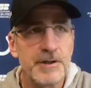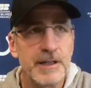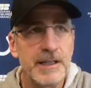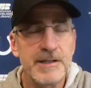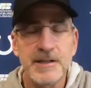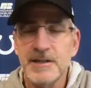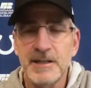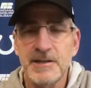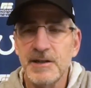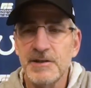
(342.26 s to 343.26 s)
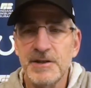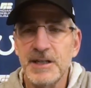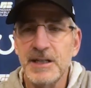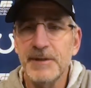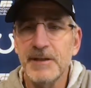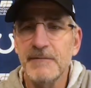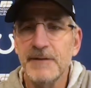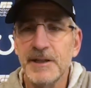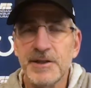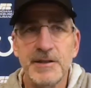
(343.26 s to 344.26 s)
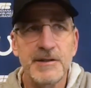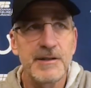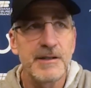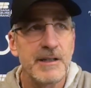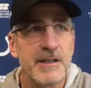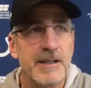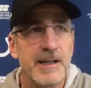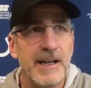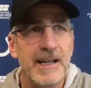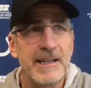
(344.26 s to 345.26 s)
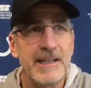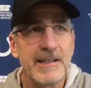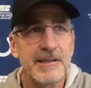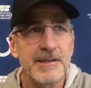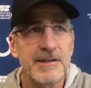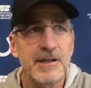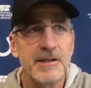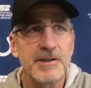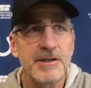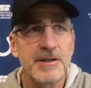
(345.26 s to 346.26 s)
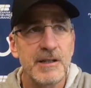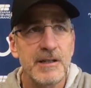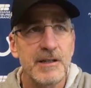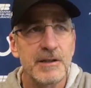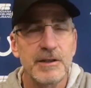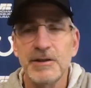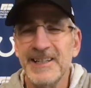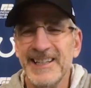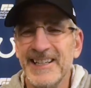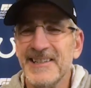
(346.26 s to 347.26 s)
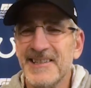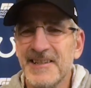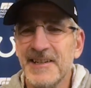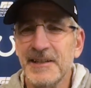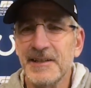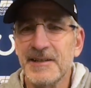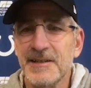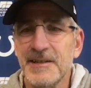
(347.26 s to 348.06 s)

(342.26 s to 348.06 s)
He just has such deep convictions and he has such good instincts,